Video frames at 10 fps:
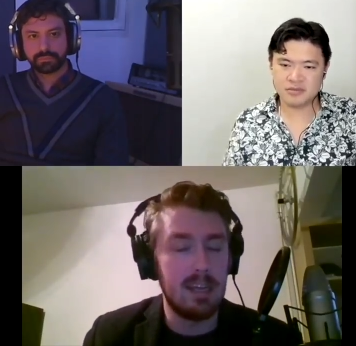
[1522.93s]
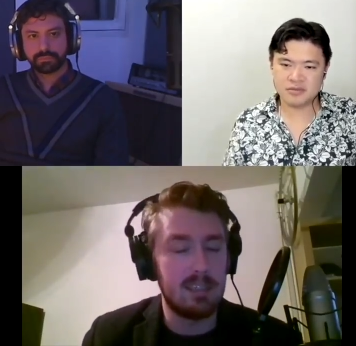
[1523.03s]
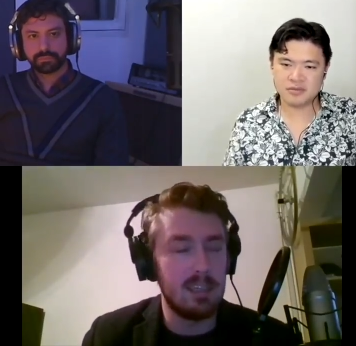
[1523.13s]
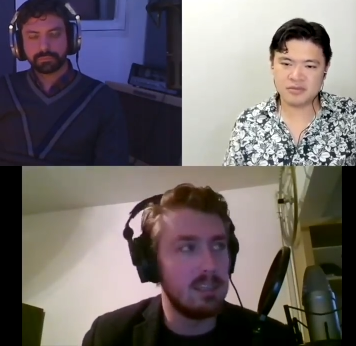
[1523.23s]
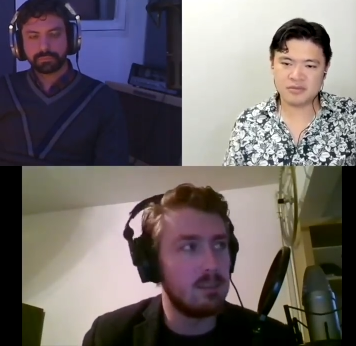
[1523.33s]

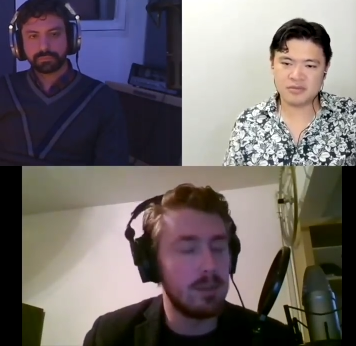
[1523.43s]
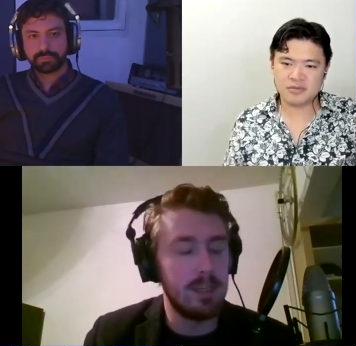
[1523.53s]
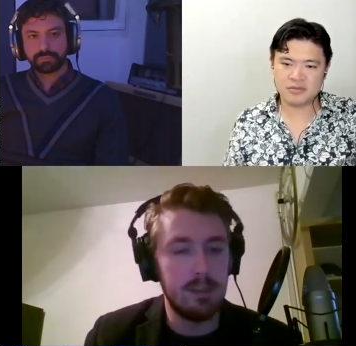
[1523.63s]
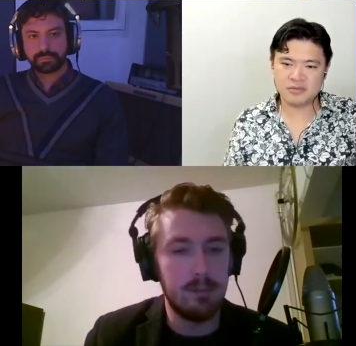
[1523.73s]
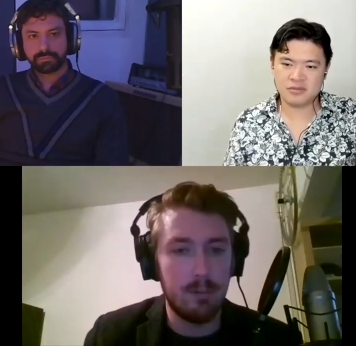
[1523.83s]
Speaker 1: sense,
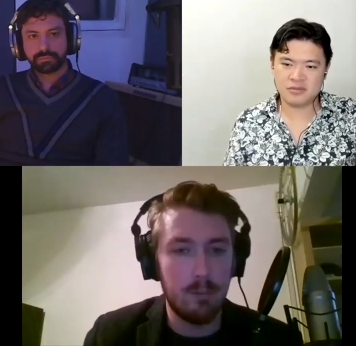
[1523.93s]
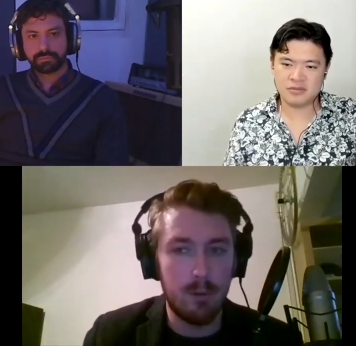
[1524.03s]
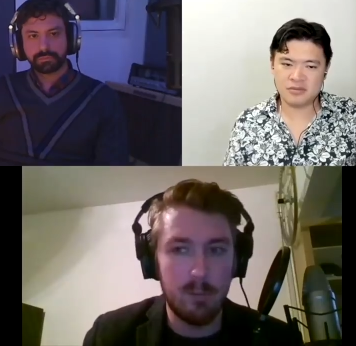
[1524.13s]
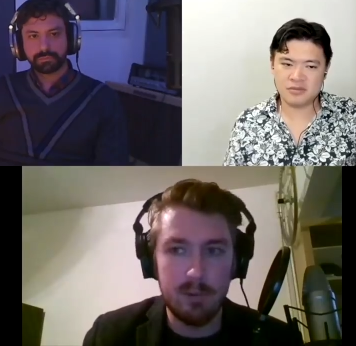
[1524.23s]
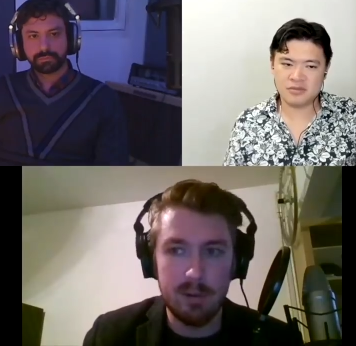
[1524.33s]
we, we,
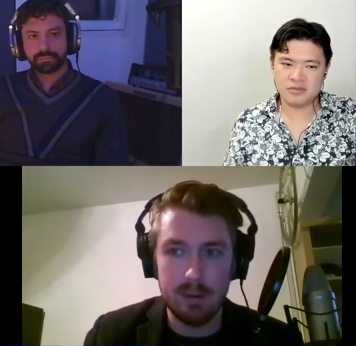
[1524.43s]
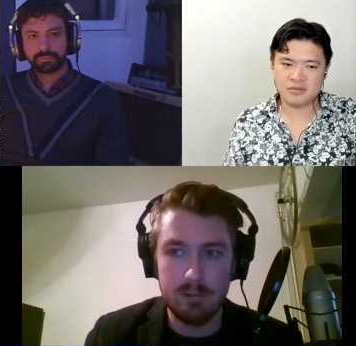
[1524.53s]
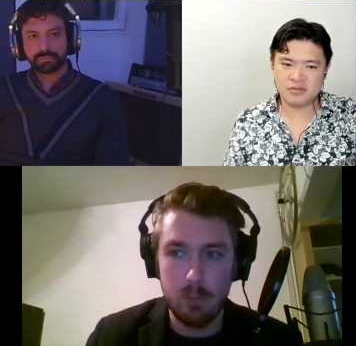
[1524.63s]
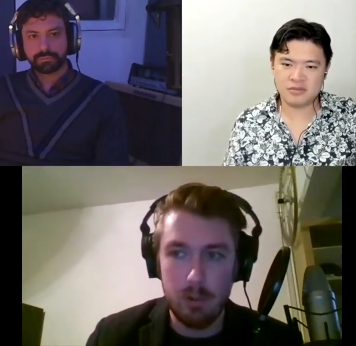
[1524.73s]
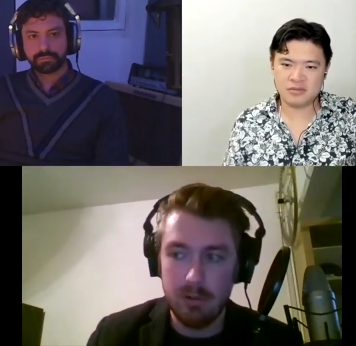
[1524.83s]
we re we're really